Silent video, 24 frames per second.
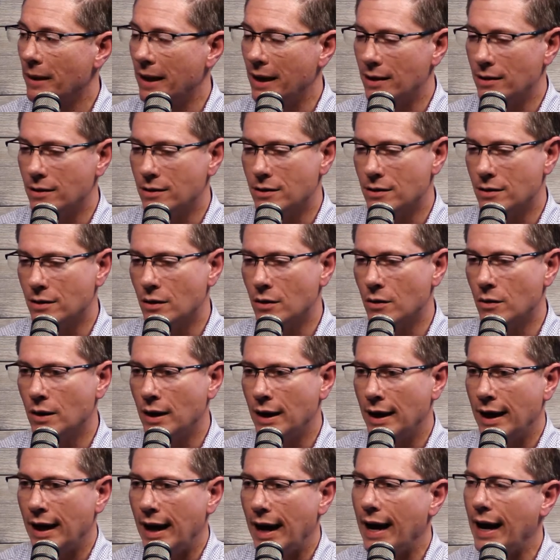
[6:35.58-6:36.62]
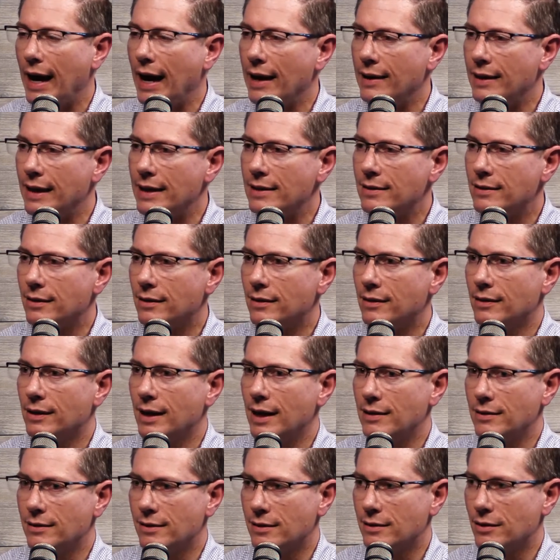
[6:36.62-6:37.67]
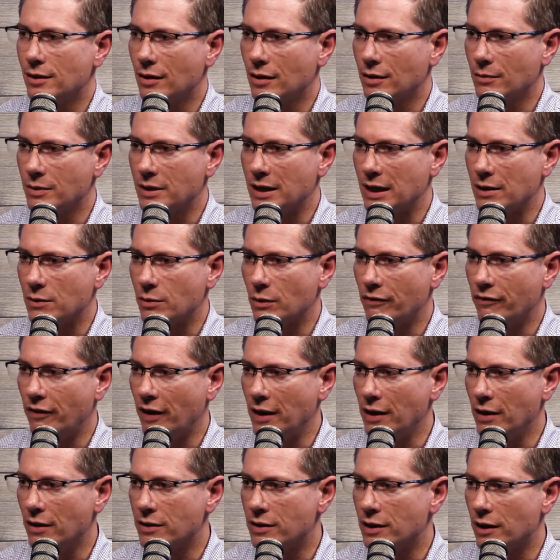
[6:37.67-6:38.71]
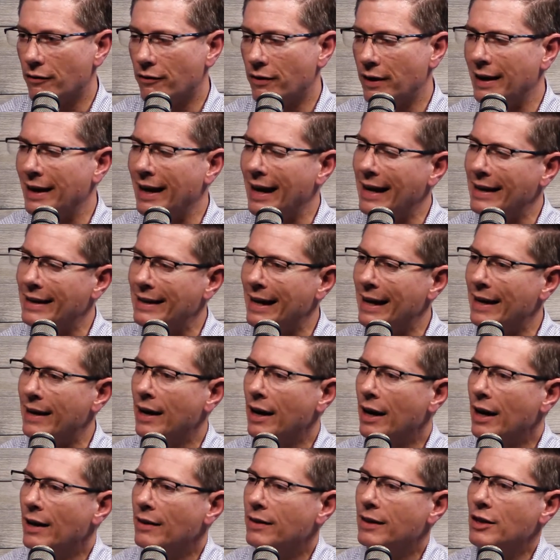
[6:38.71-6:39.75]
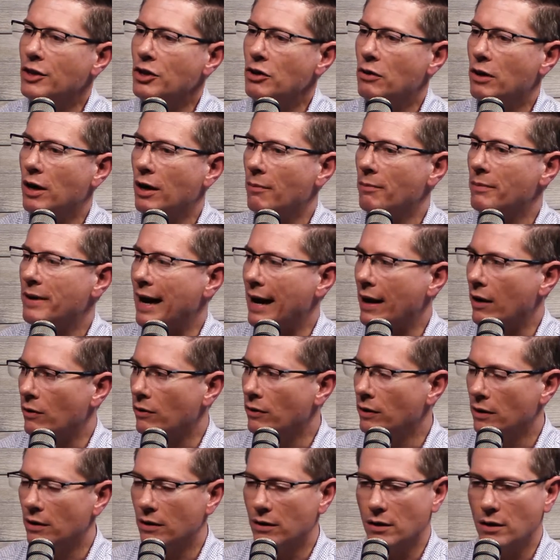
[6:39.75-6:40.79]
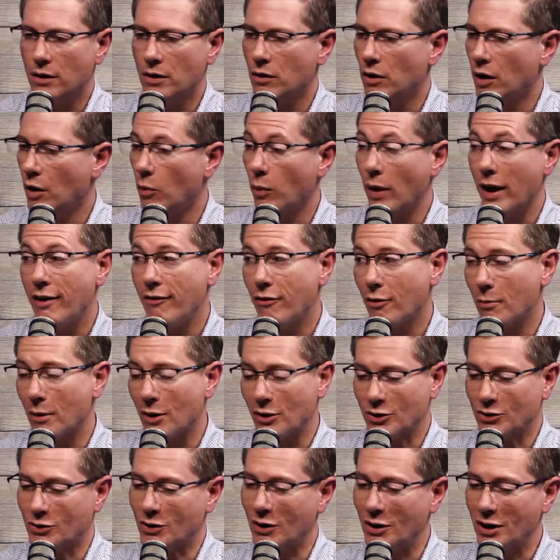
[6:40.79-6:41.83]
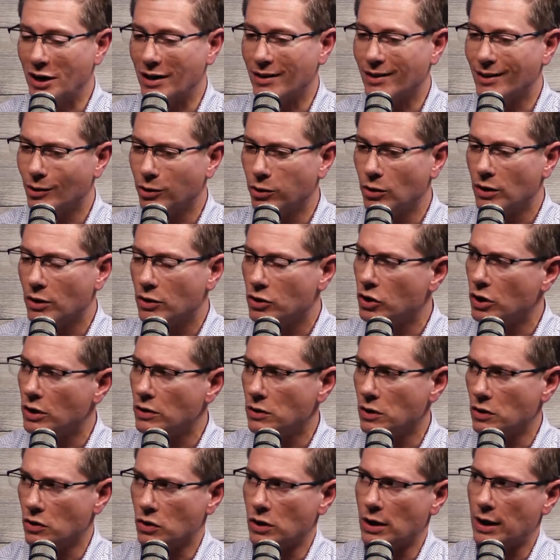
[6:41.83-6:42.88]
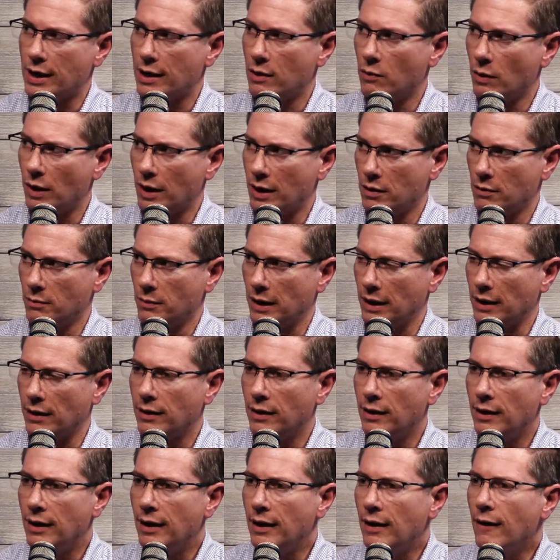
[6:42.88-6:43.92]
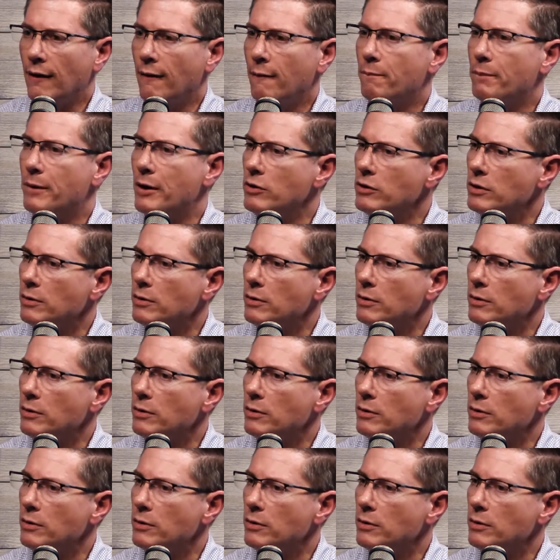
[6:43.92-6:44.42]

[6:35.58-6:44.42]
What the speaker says: And so, and that's the circumstance we find ourselves in. And yet, then you come down, you know, away from Australia, you look just at Cheyenne, Wyoming. There's